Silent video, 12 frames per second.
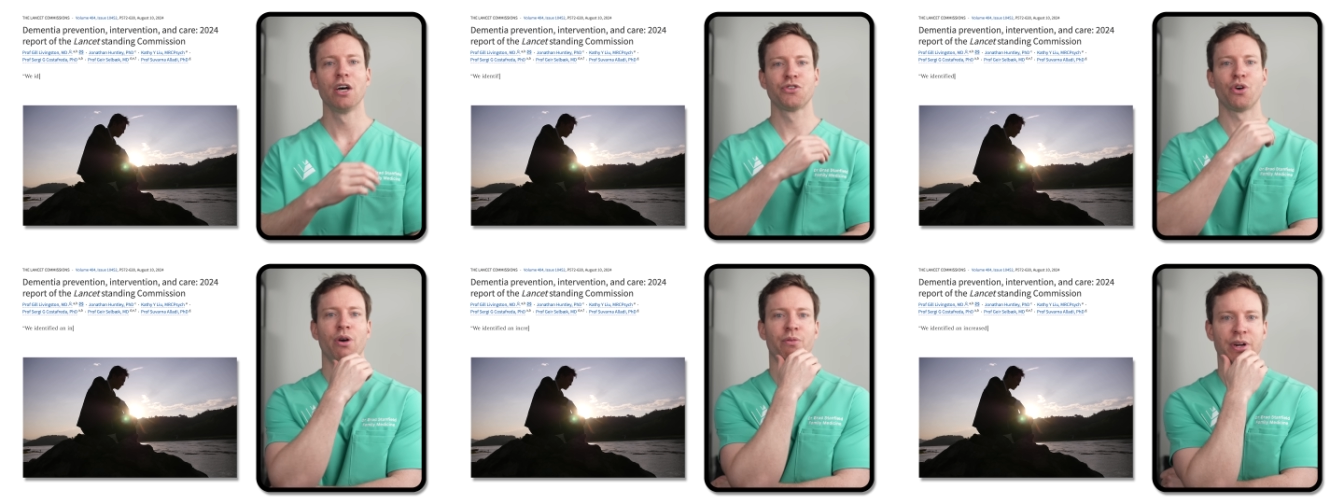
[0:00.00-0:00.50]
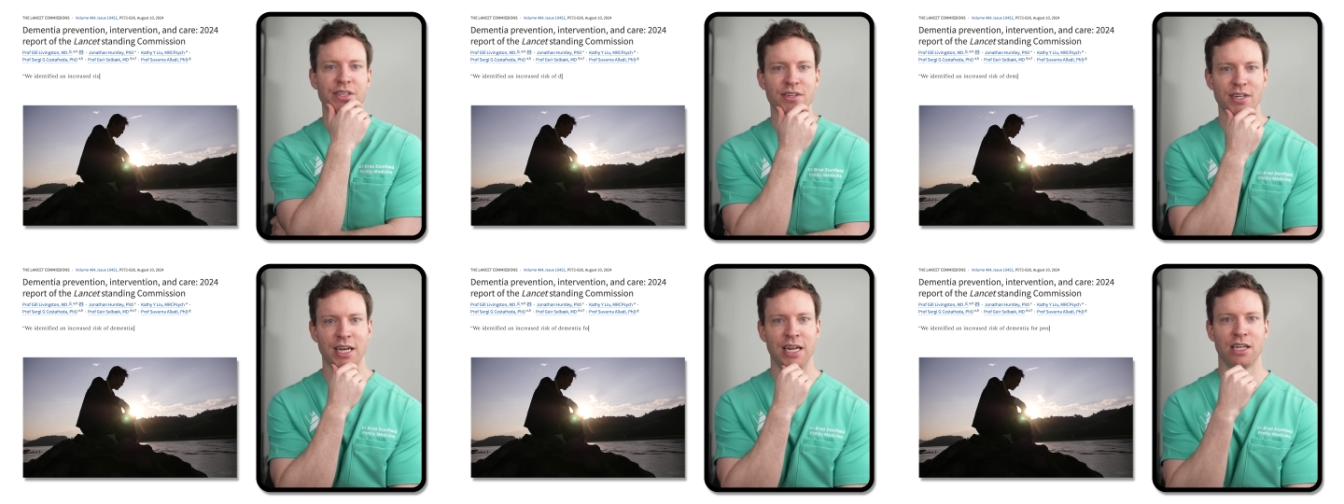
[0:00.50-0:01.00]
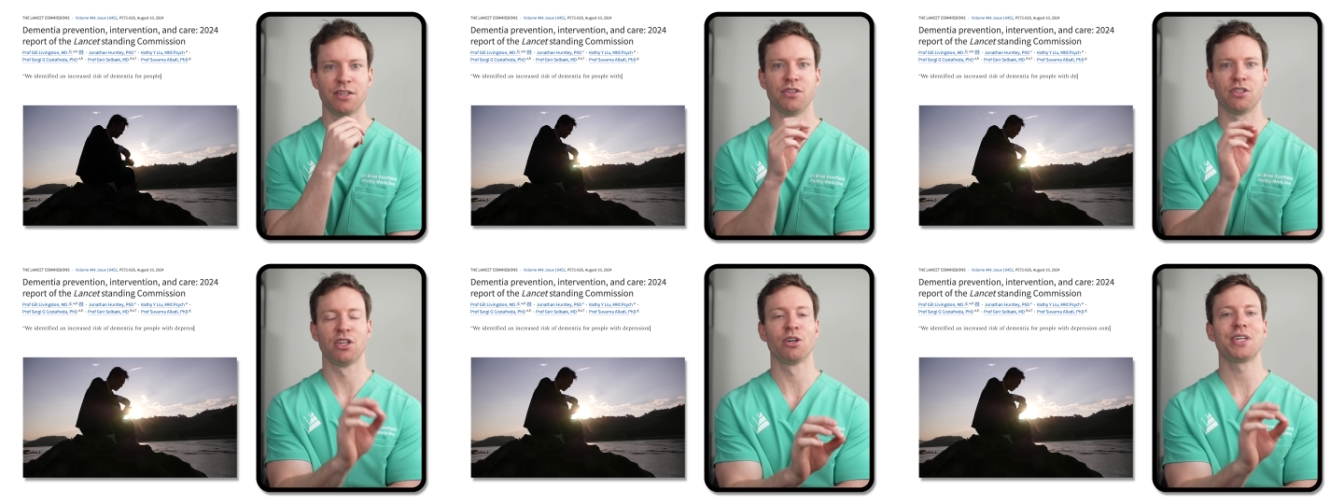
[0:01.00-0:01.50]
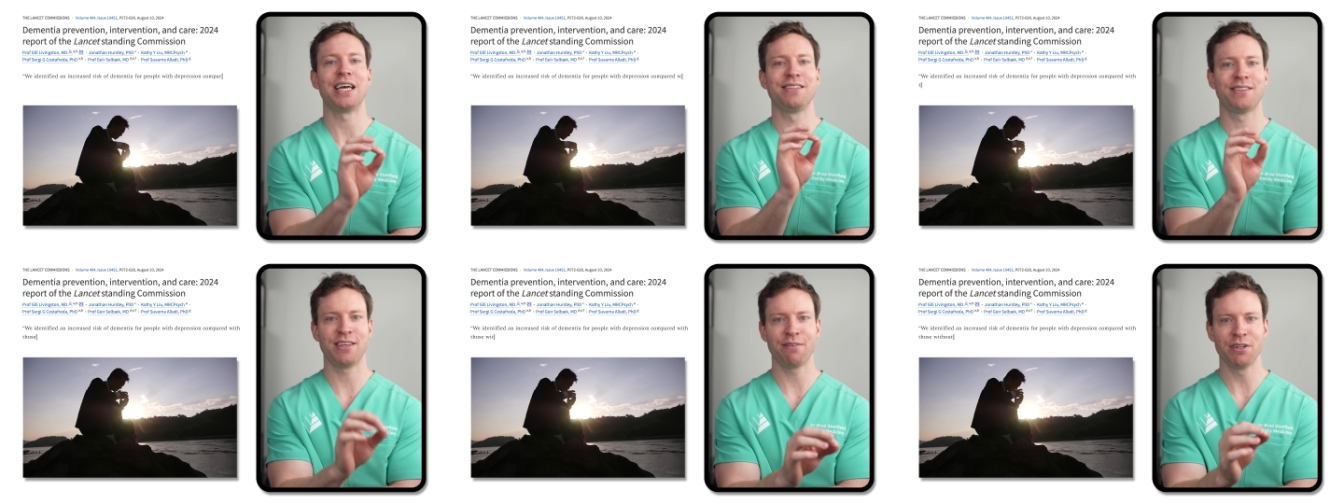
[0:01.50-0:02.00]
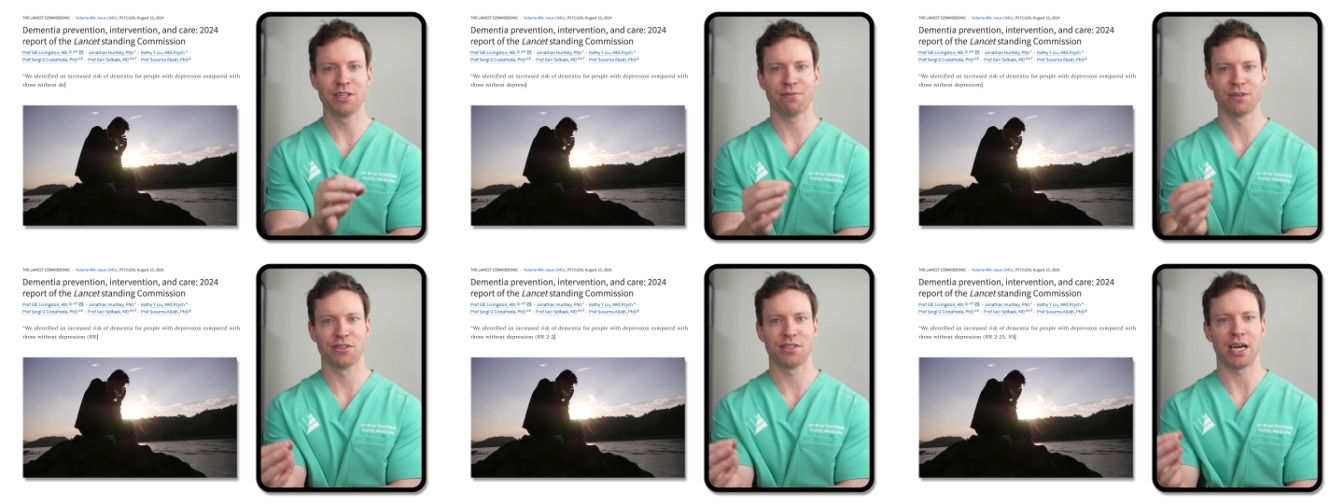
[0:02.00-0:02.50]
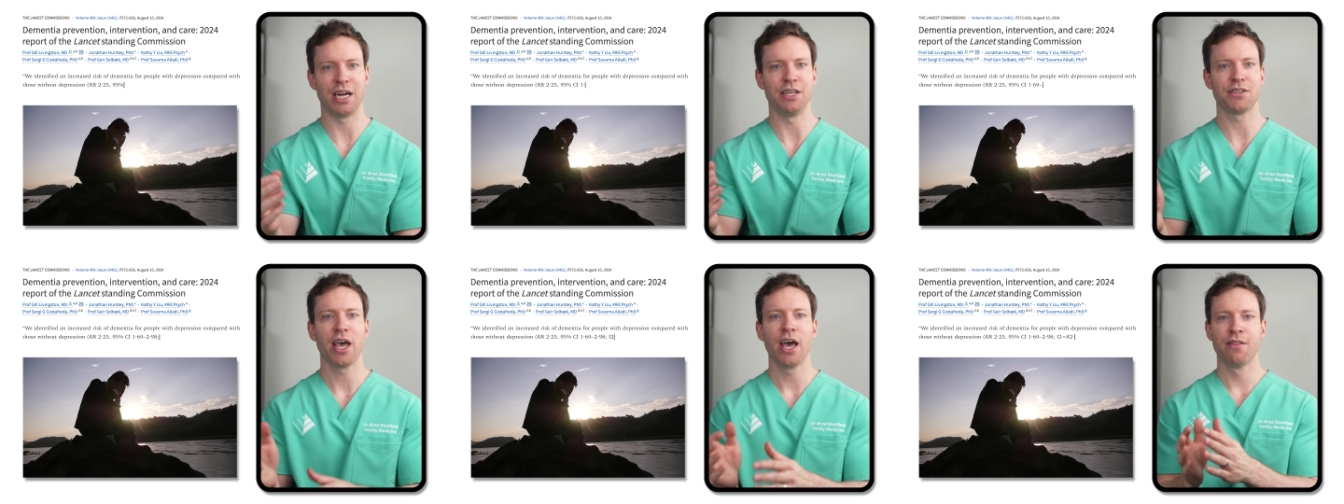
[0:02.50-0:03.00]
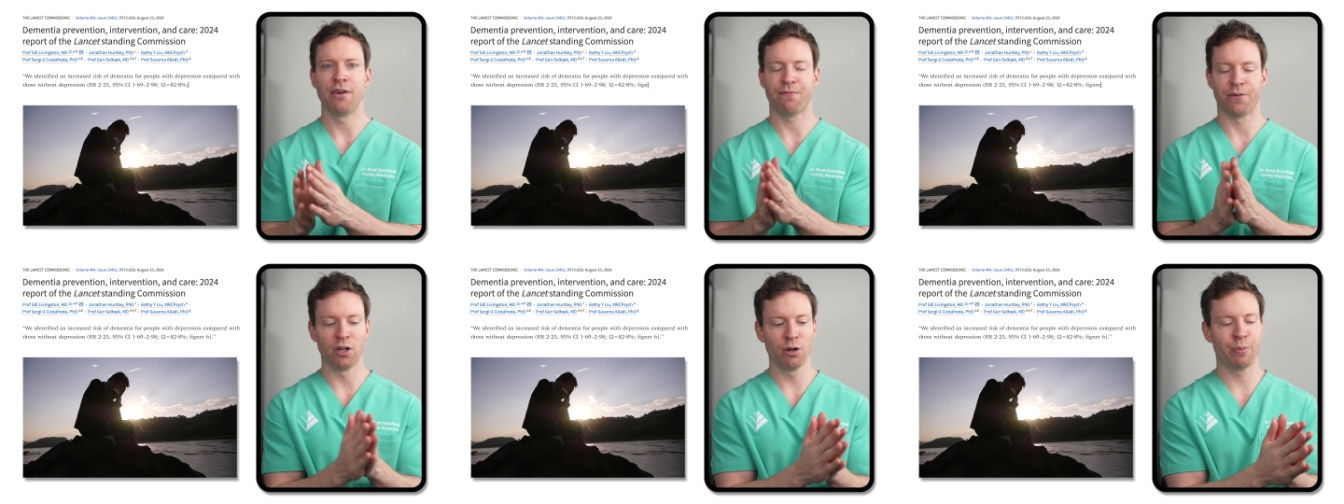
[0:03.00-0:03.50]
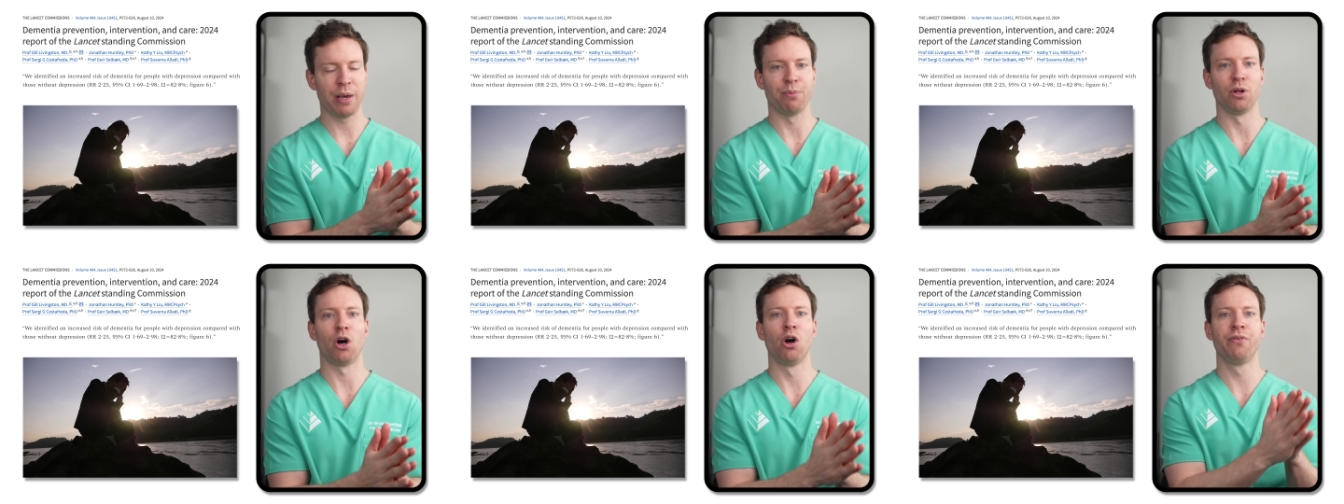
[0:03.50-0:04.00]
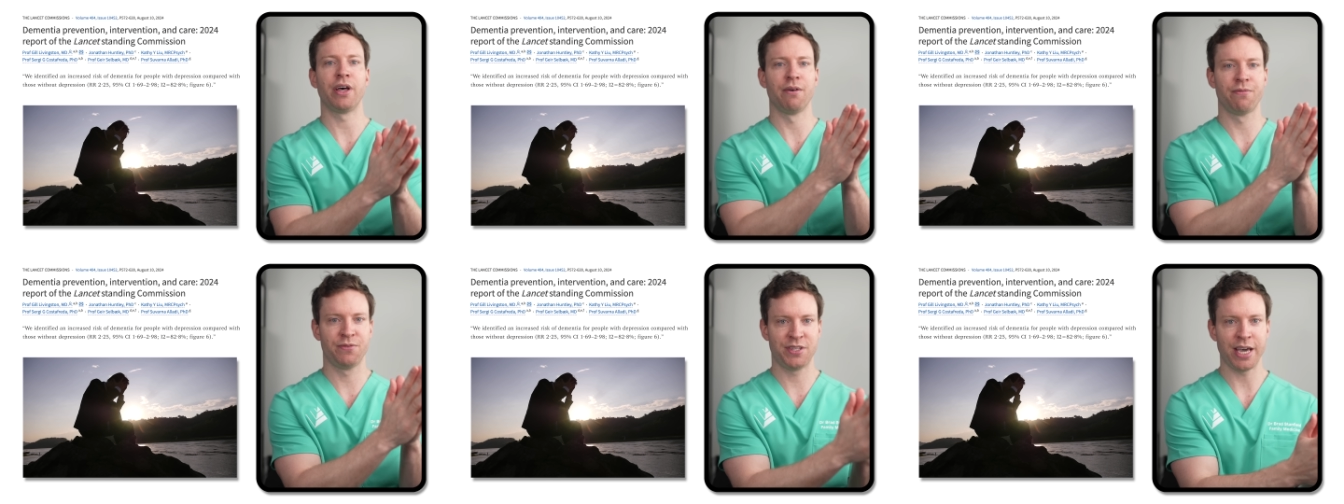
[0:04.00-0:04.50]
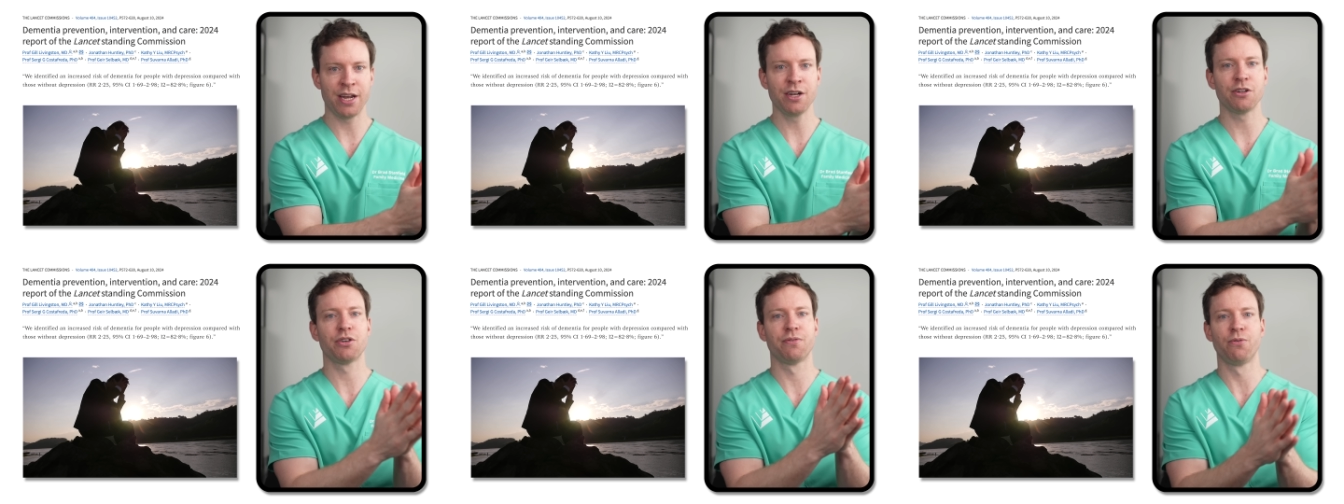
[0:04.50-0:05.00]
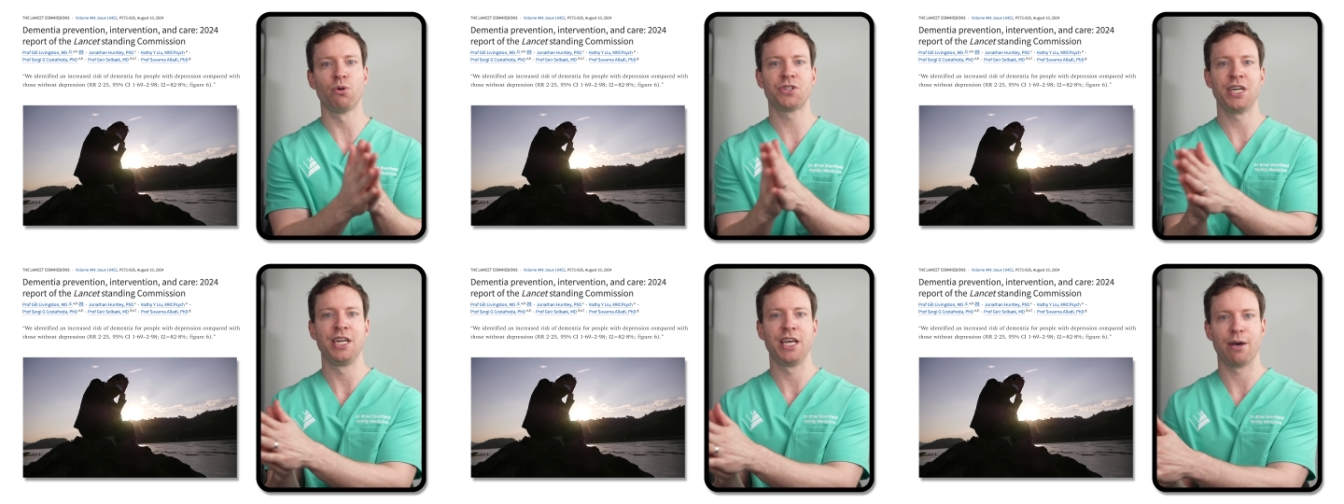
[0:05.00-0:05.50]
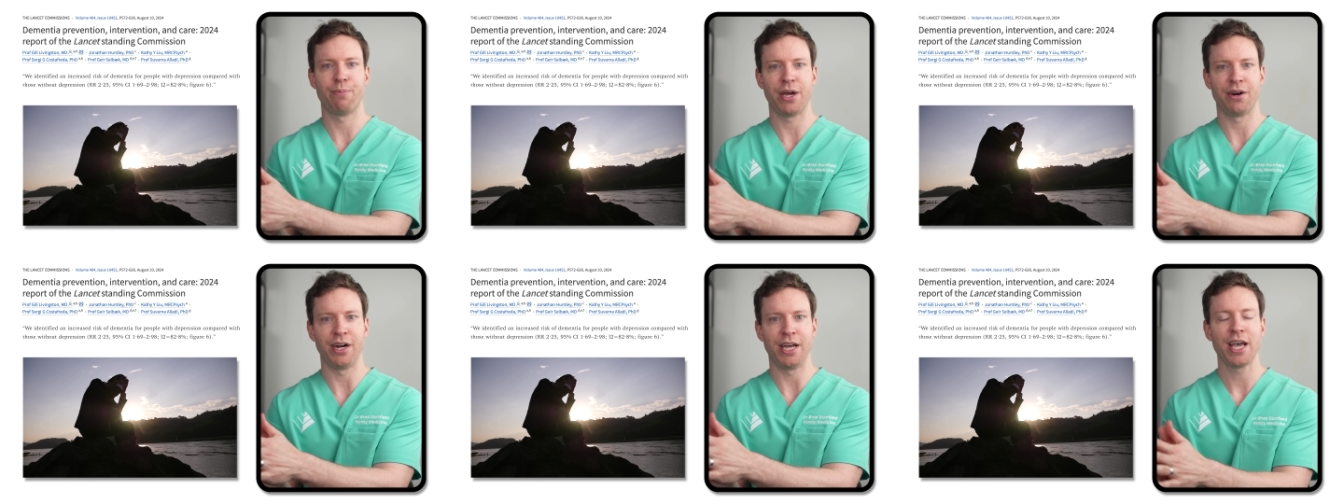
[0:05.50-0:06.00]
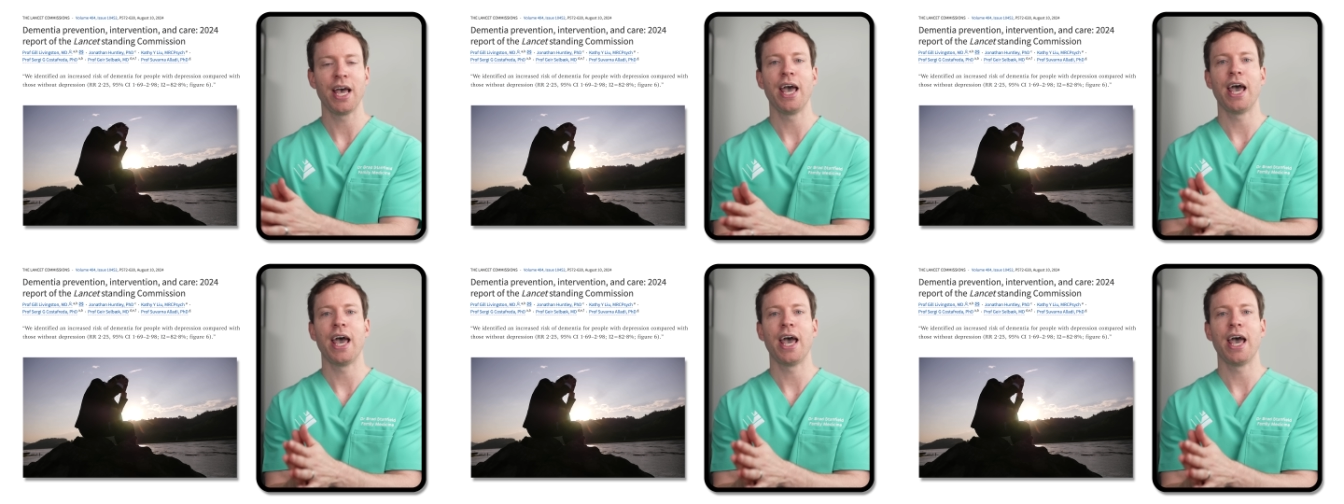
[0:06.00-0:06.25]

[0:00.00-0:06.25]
So a recent analysis looked at seven different studies that followed people over a ten to fourteen year period,